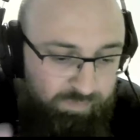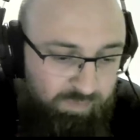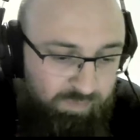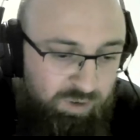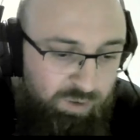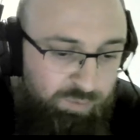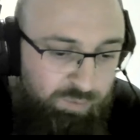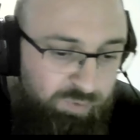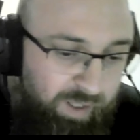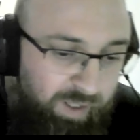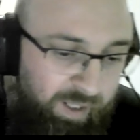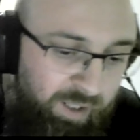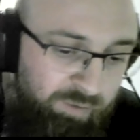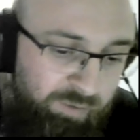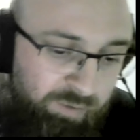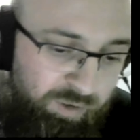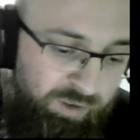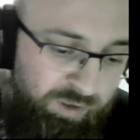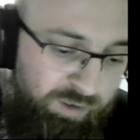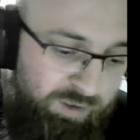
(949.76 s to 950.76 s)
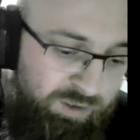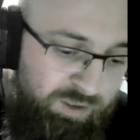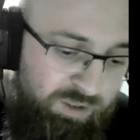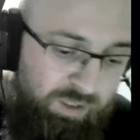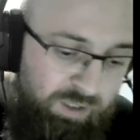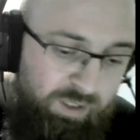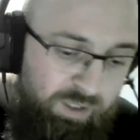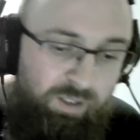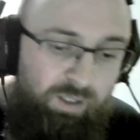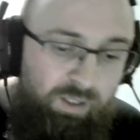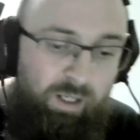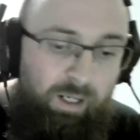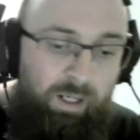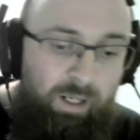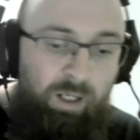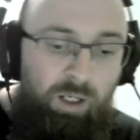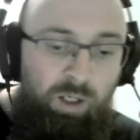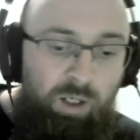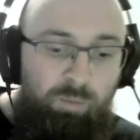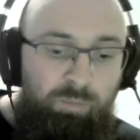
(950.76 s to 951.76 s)
the different areas.
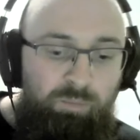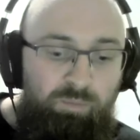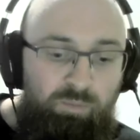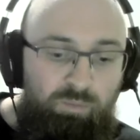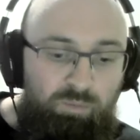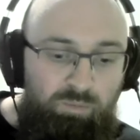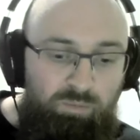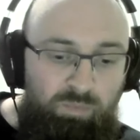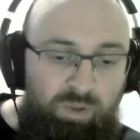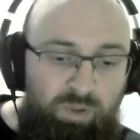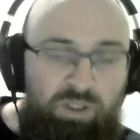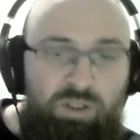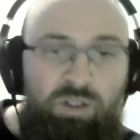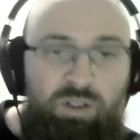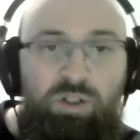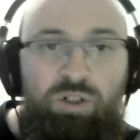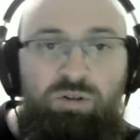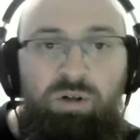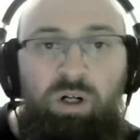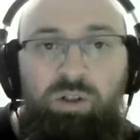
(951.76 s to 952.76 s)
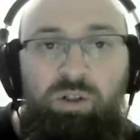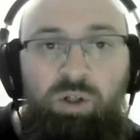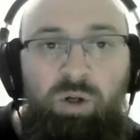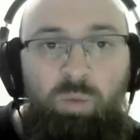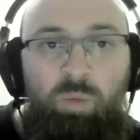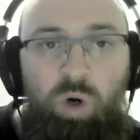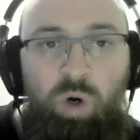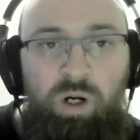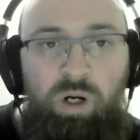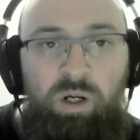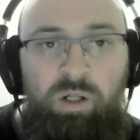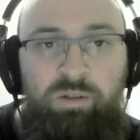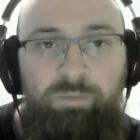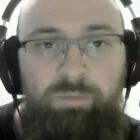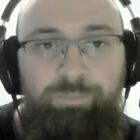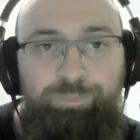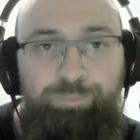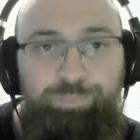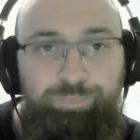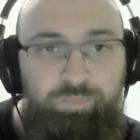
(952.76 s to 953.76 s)
It's constructed on Word. So
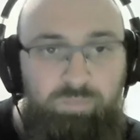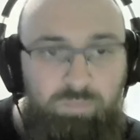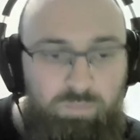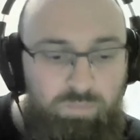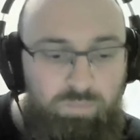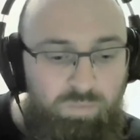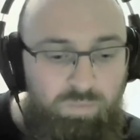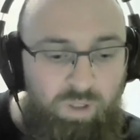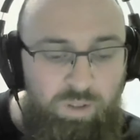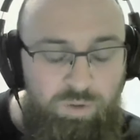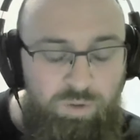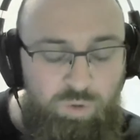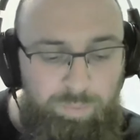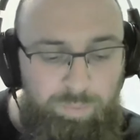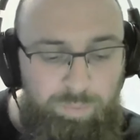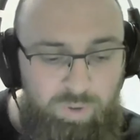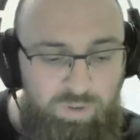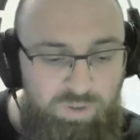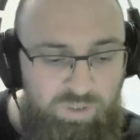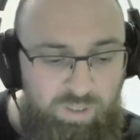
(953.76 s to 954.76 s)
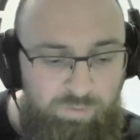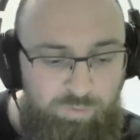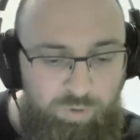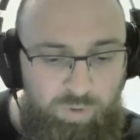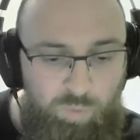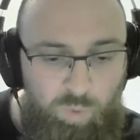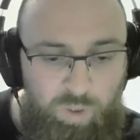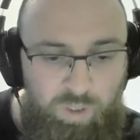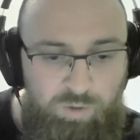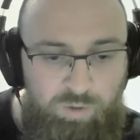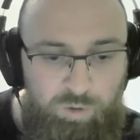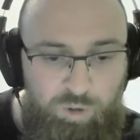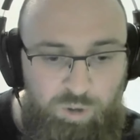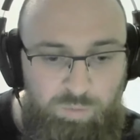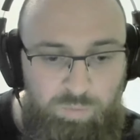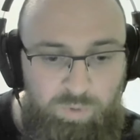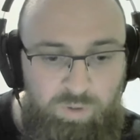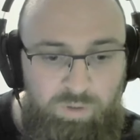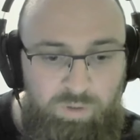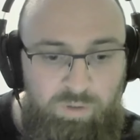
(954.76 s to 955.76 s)
we put it together on a Word
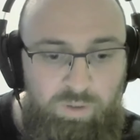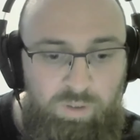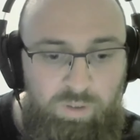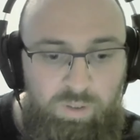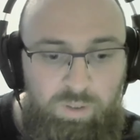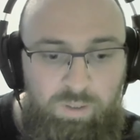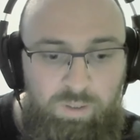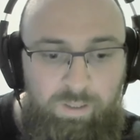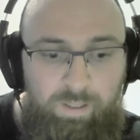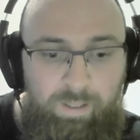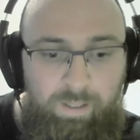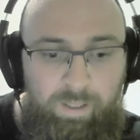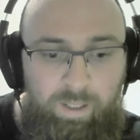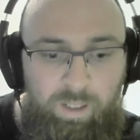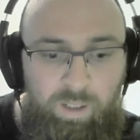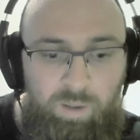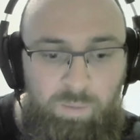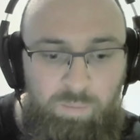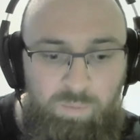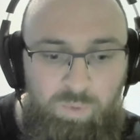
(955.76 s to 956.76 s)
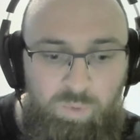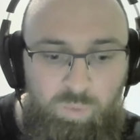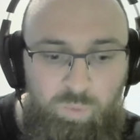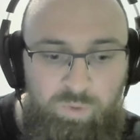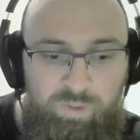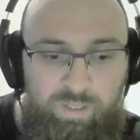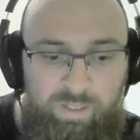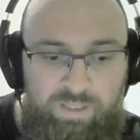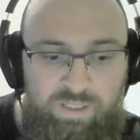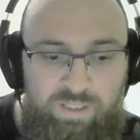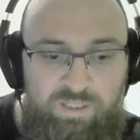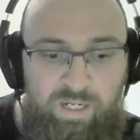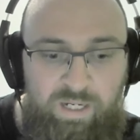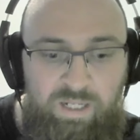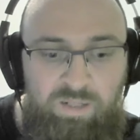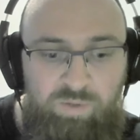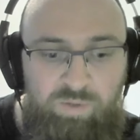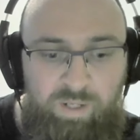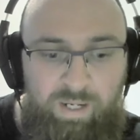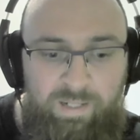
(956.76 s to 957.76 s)
document. We then
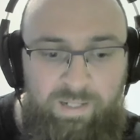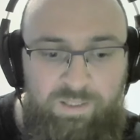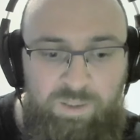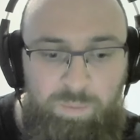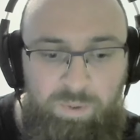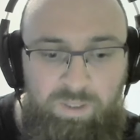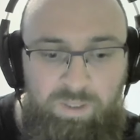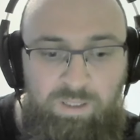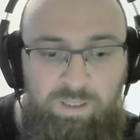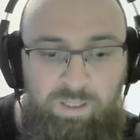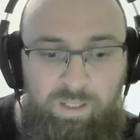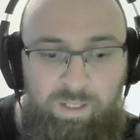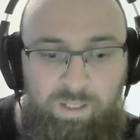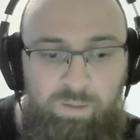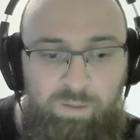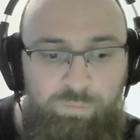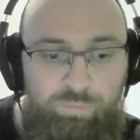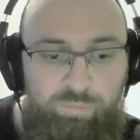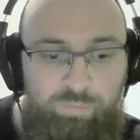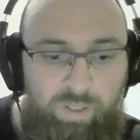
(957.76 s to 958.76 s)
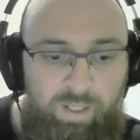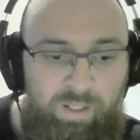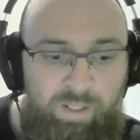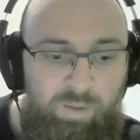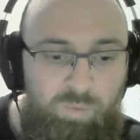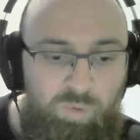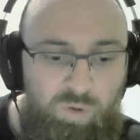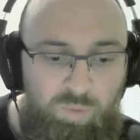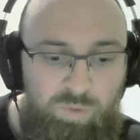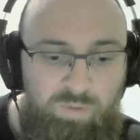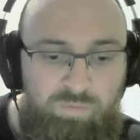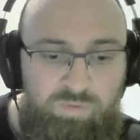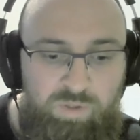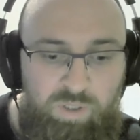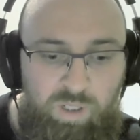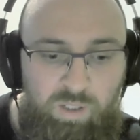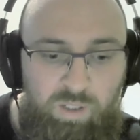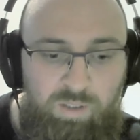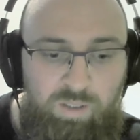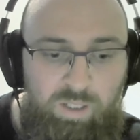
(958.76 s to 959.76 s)
save it as a PDF. And then what we've
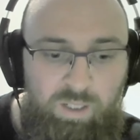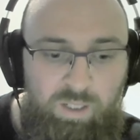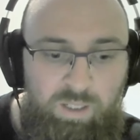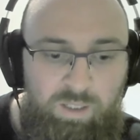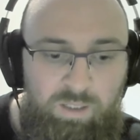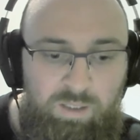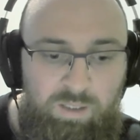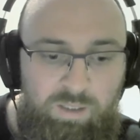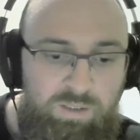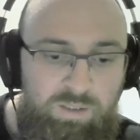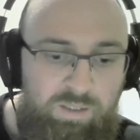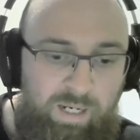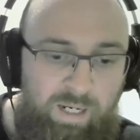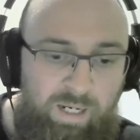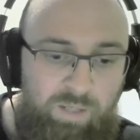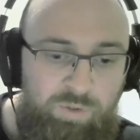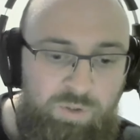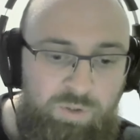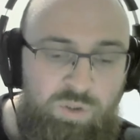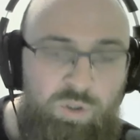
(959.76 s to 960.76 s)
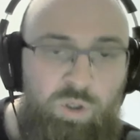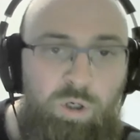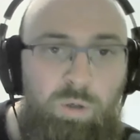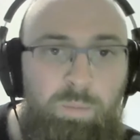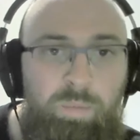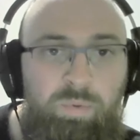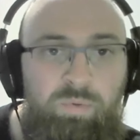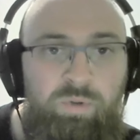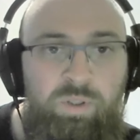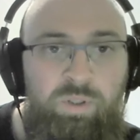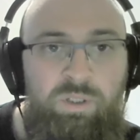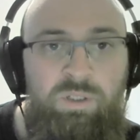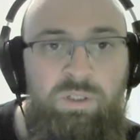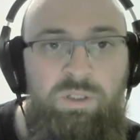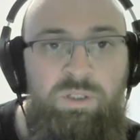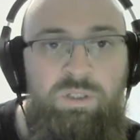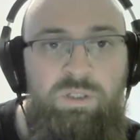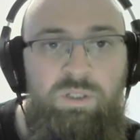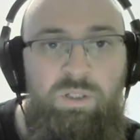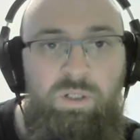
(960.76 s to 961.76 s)
done is at the top,
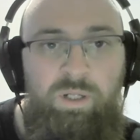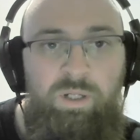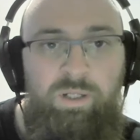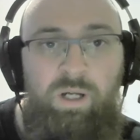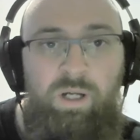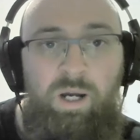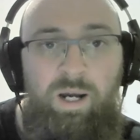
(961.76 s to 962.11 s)
there's like a